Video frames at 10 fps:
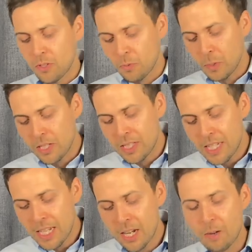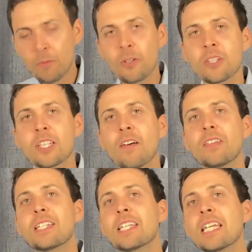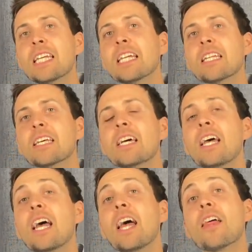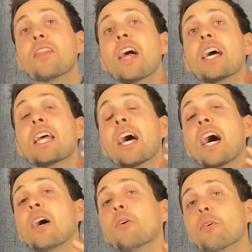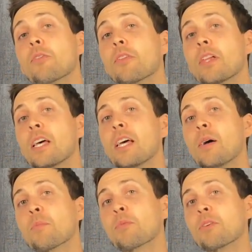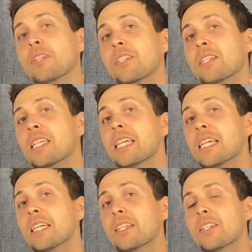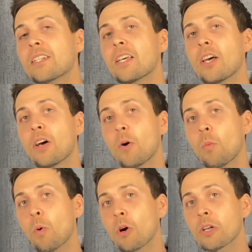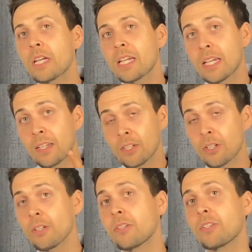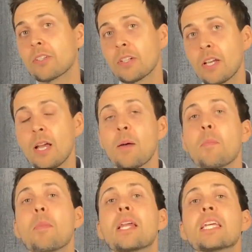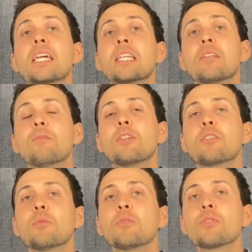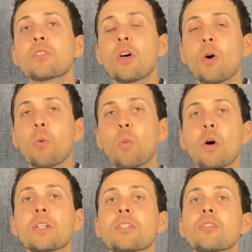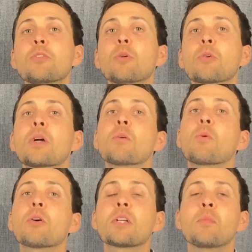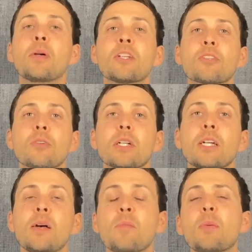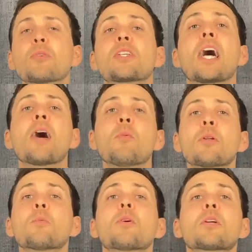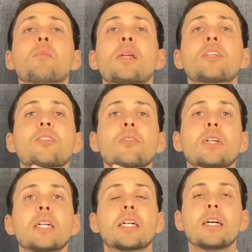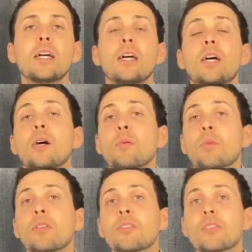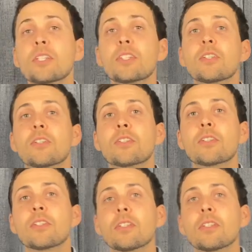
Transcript: we see here in verse 17 that health precedes working in the church. Many individuals want to do a great work in ministry. People say, I want to work in ministry. Brothers and sisters,